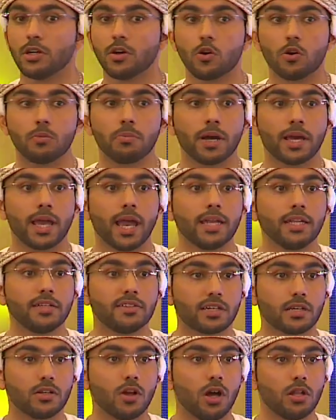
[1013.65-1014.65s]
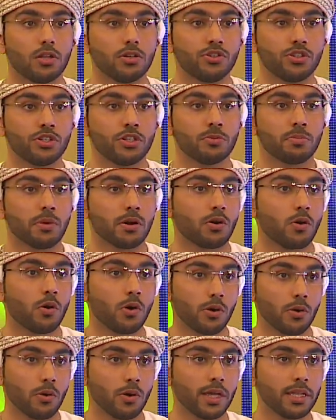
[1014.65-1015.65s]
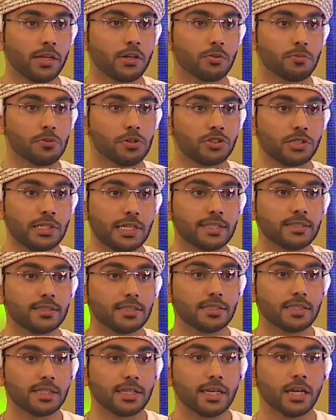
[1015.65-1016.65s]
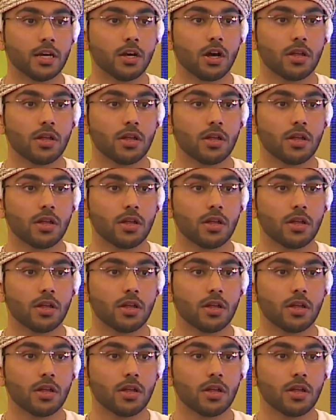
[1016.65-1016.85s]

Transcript: or by any technology or any commercial entity,